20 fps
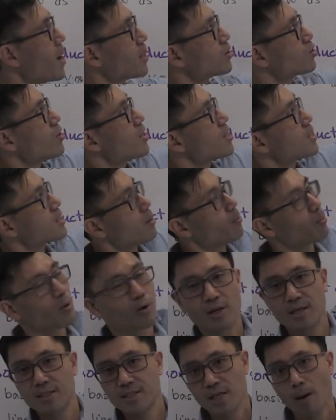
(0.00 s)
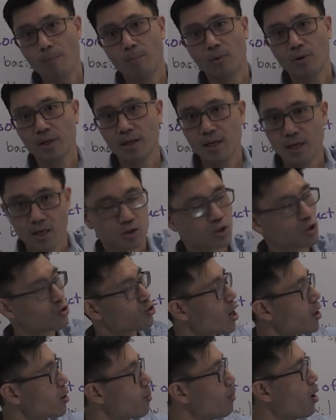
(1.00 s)
back to this simple example here to
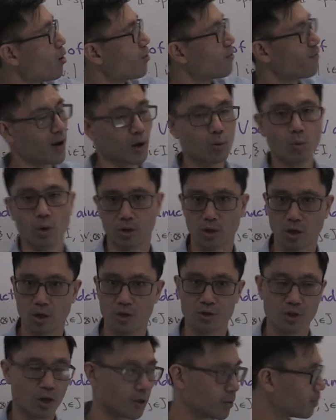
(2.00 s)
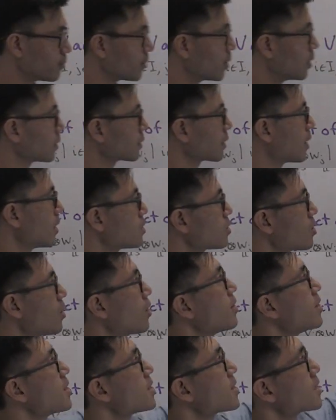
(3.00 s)
try to motivate what goes on. Okay, so
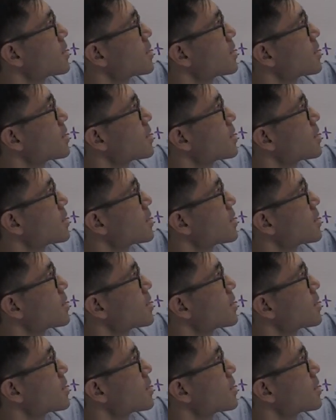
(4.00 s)
in this